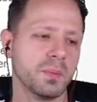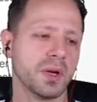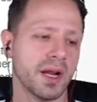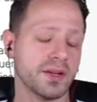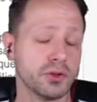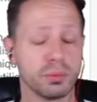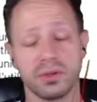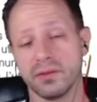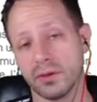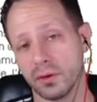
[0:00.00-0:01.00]
but I do
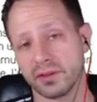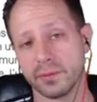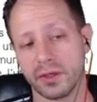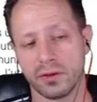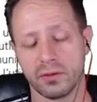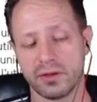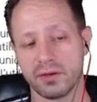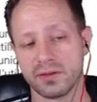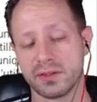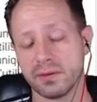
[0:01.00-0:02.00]
believe the ultimate goal
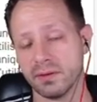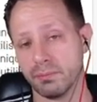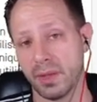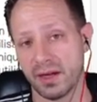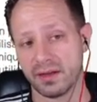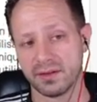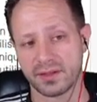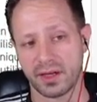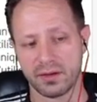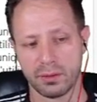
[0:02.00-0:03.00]
here is to embed it
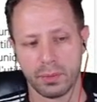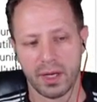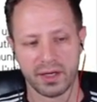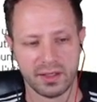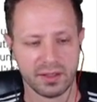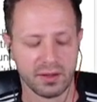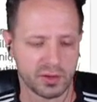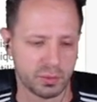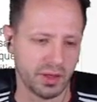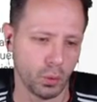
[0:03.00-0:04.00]
inside of your body, and I'll
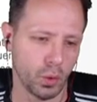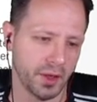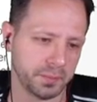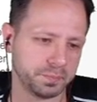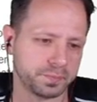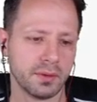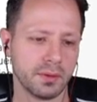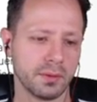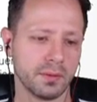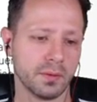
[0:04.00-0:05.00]
explain why.
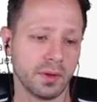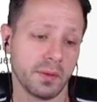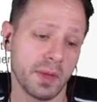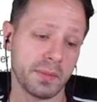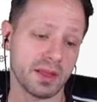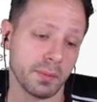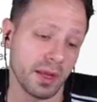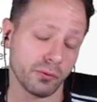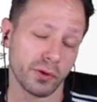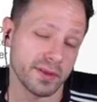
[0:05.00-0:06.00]
I mean, the
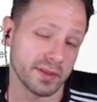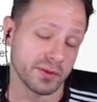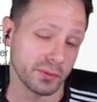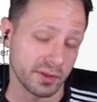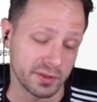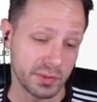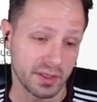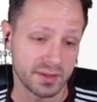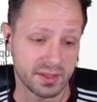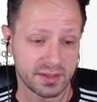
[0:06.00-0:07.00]
main reason is really
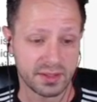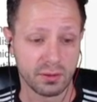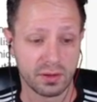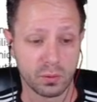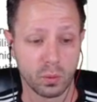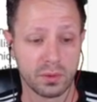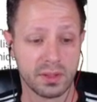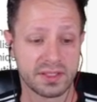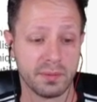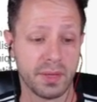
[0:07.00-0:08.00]
because it's the only,
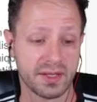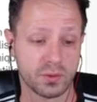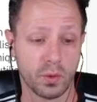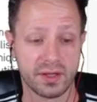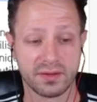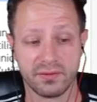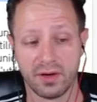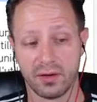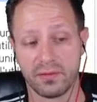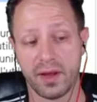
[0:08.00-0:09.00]
it's the best way to
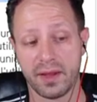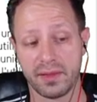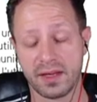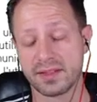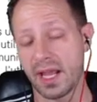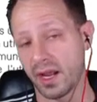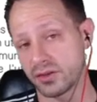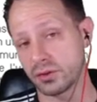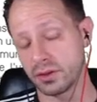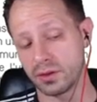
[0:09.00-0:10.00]
verify that it's
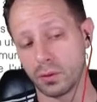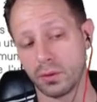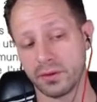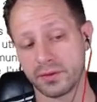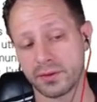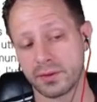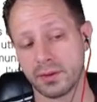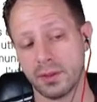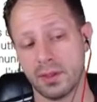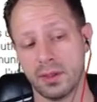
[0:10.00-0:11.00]
actually yours.
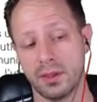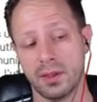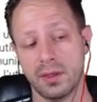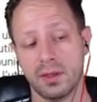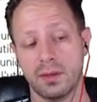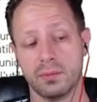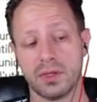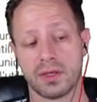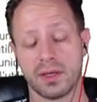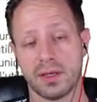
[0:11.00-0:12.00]

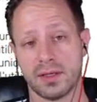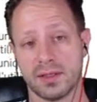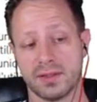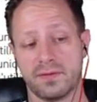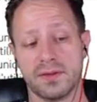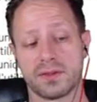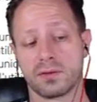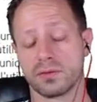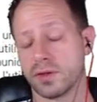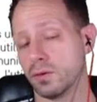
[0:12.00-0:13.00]
Because
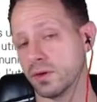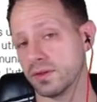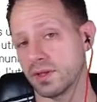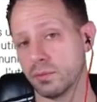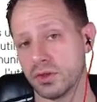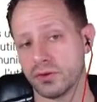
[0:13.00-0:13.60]
physical tokens can be